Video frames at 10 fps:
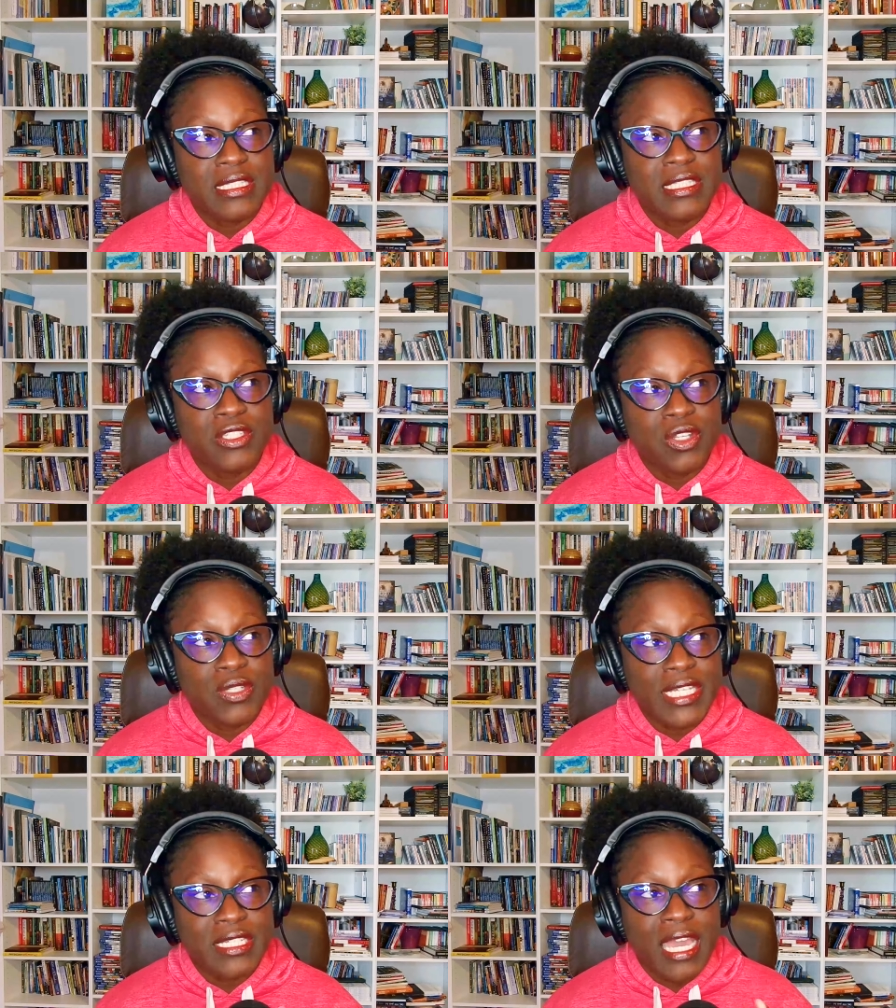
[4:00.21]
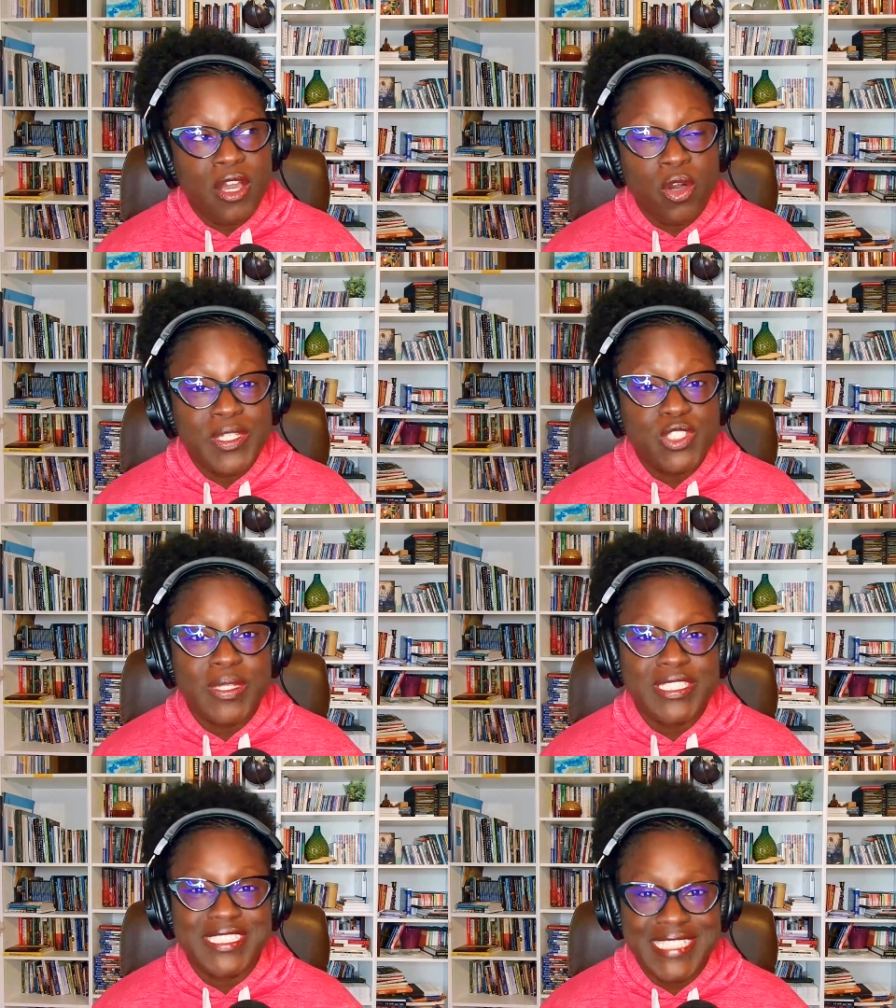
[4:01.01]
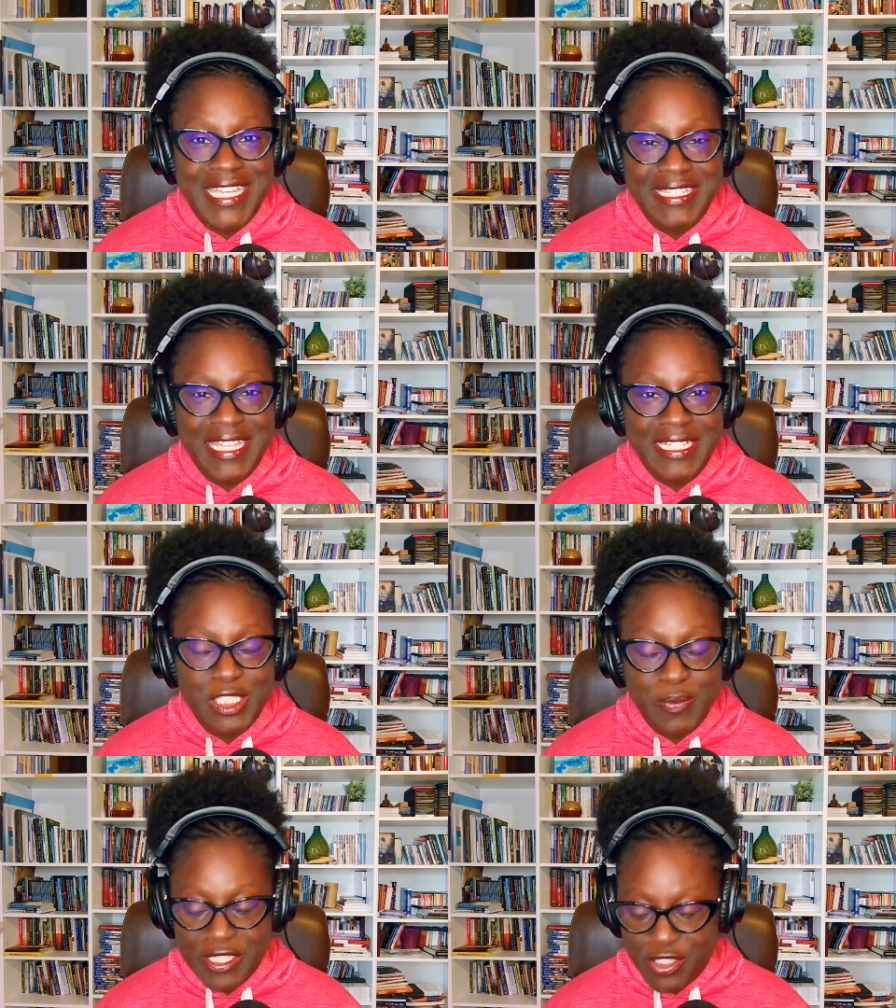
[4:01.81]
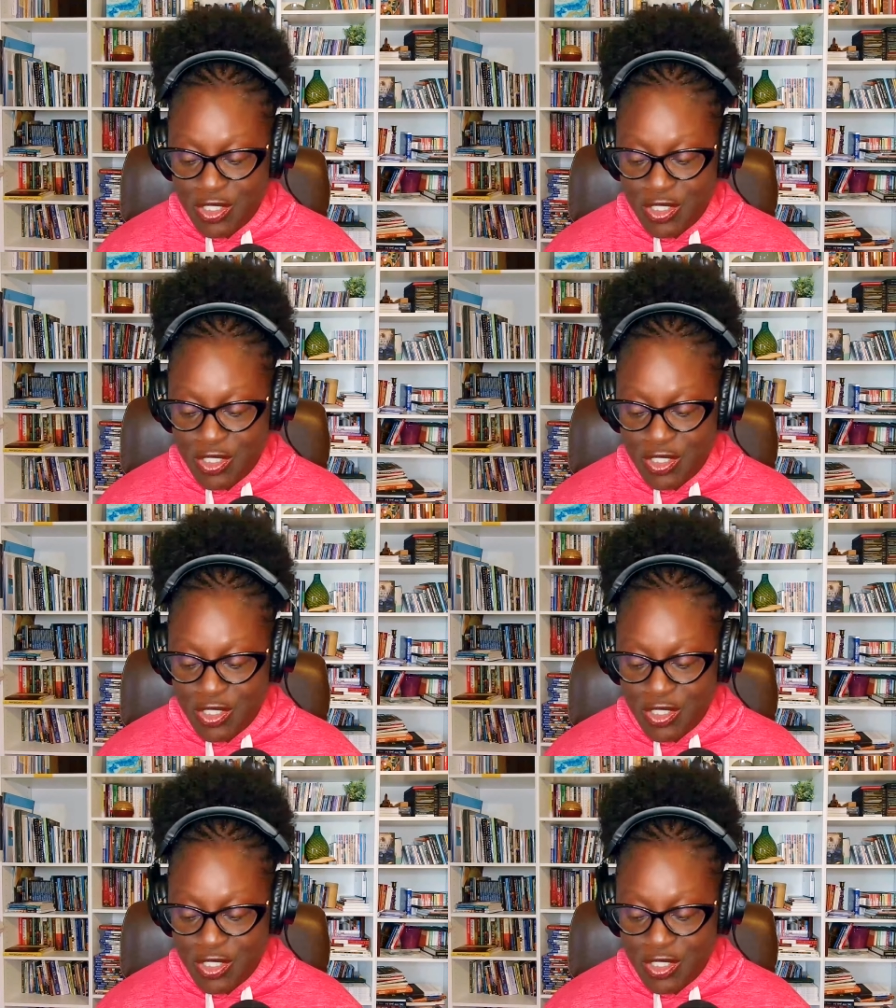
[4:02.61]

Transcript: I always want to stay in that space.